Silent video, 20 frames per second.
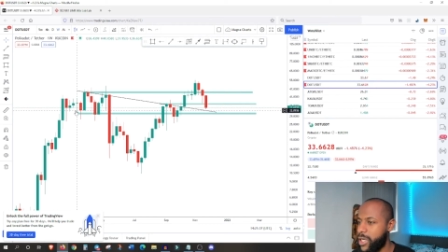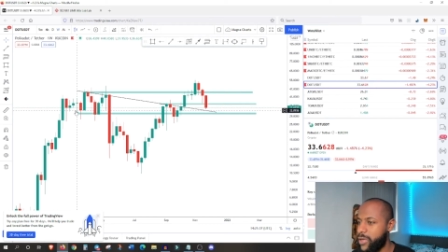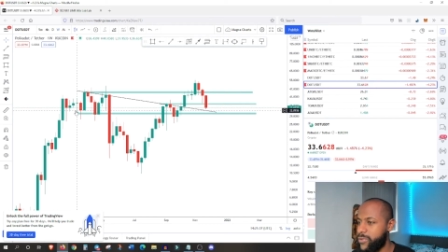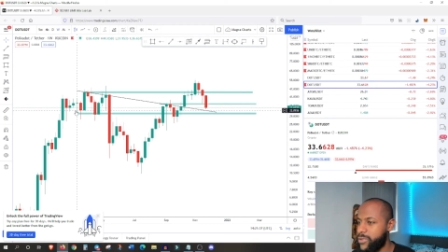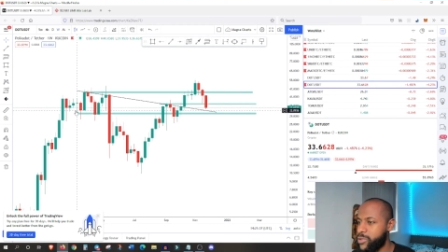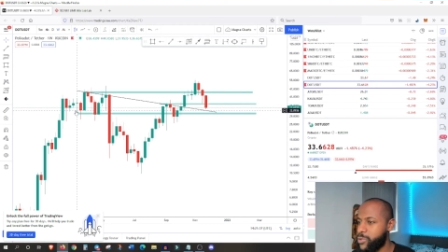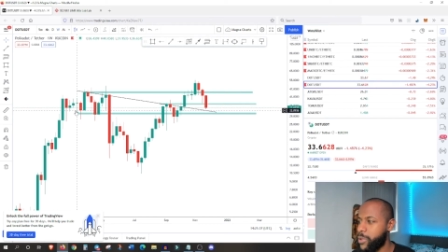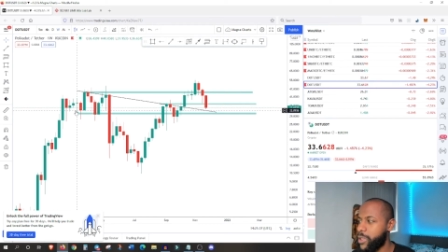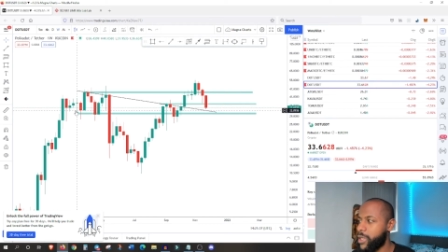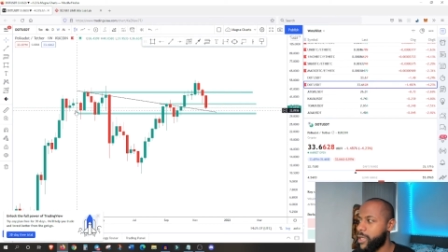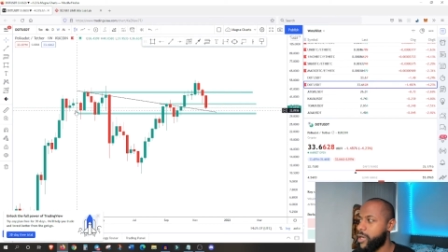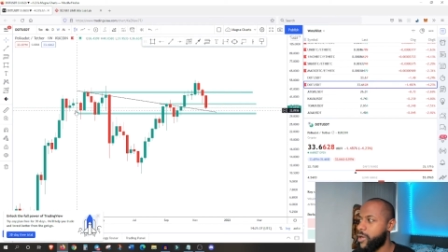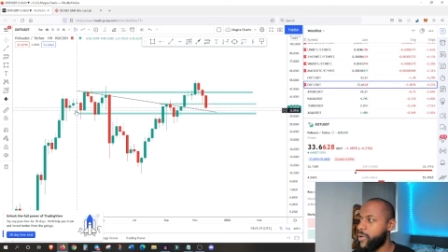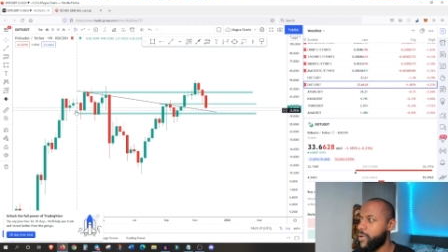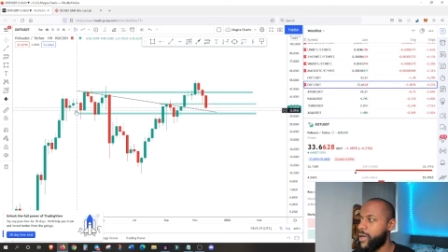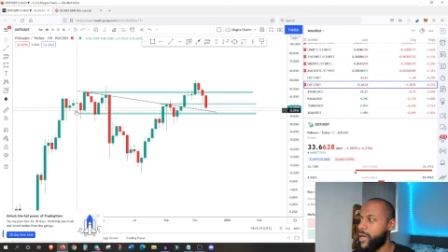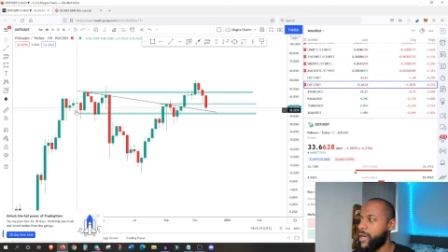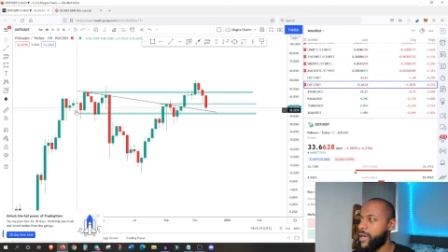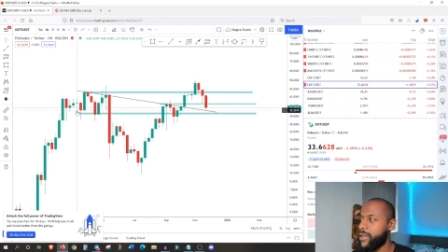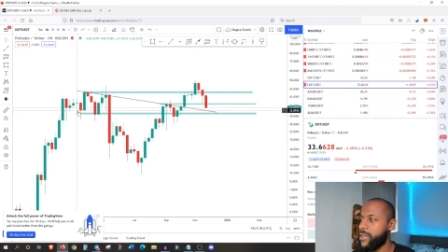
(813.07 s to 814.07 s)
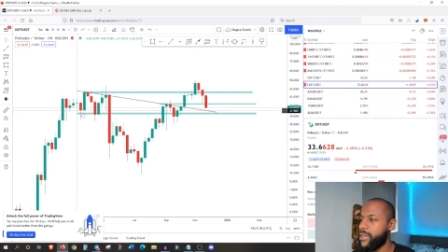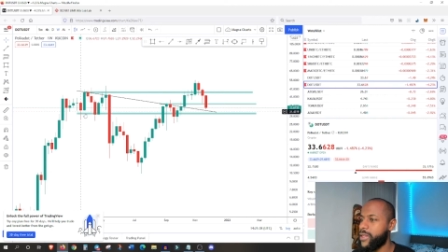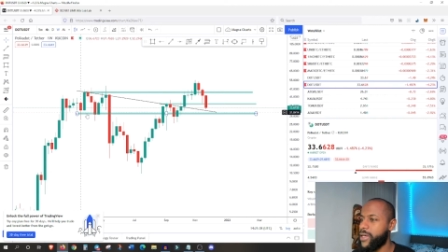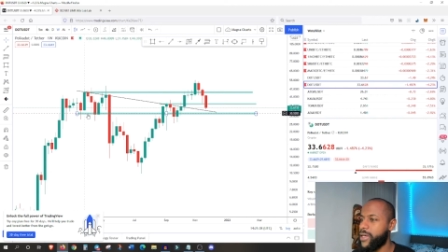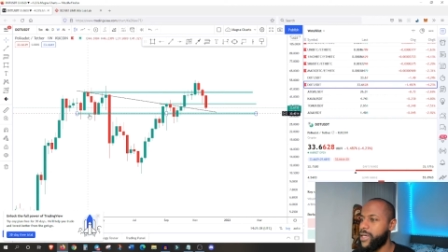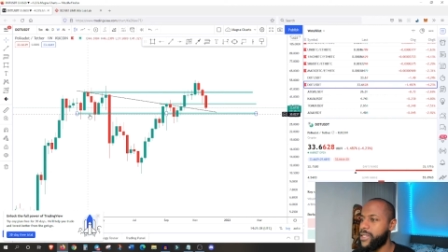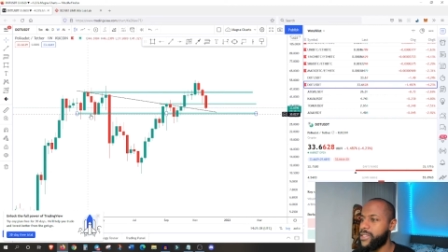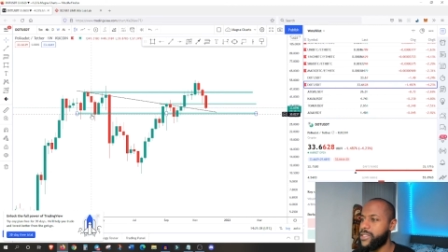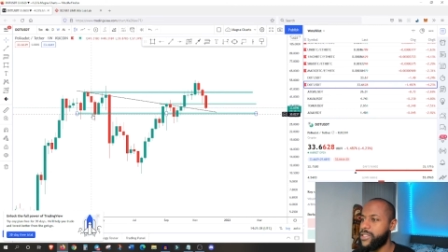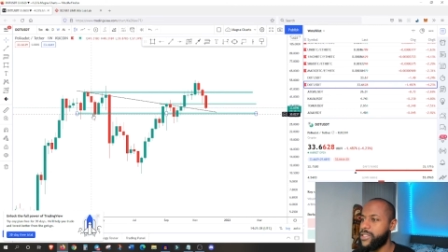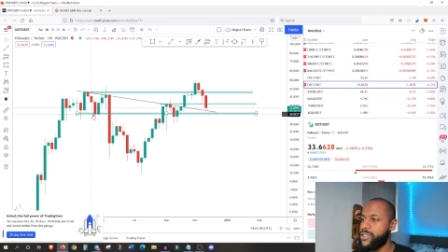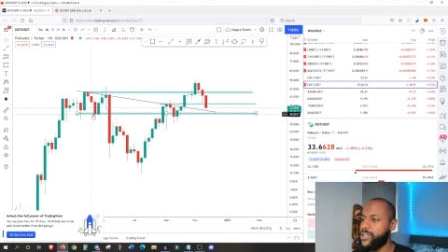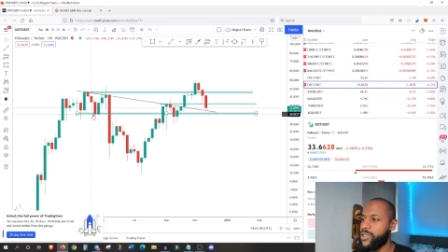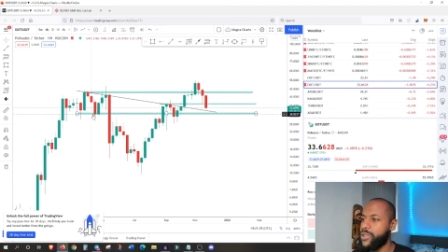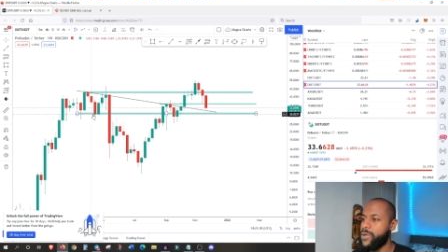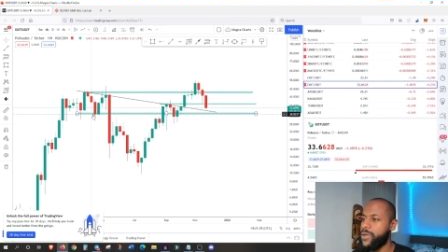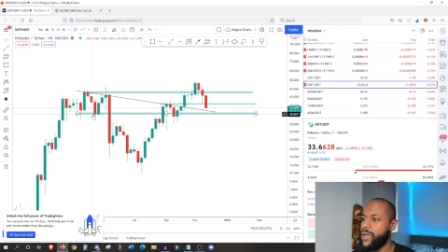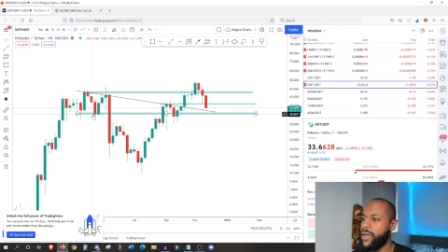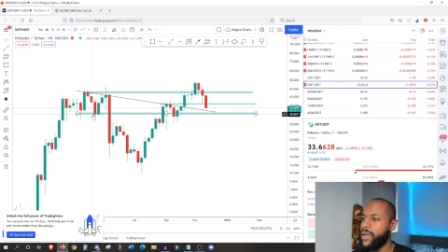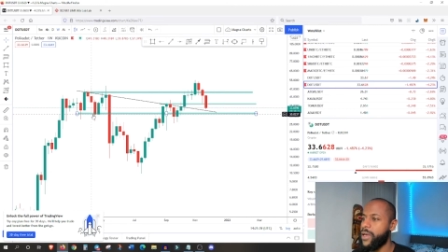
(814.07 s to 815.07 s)
Got another swing low at
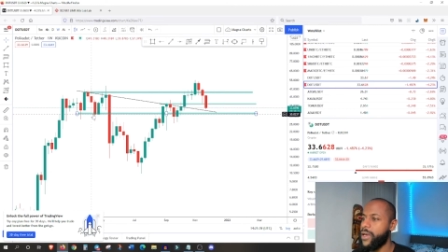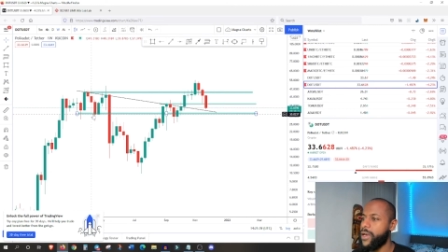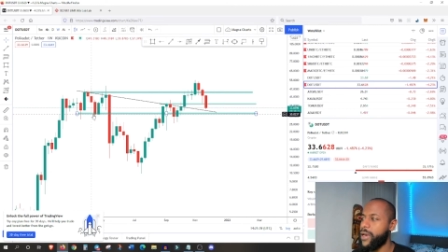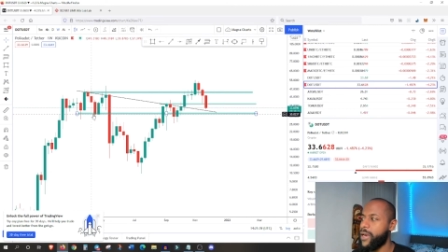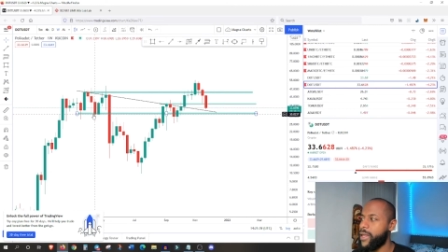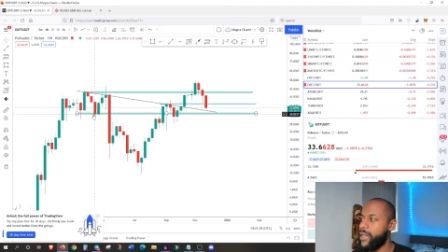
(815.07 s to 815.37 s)
32,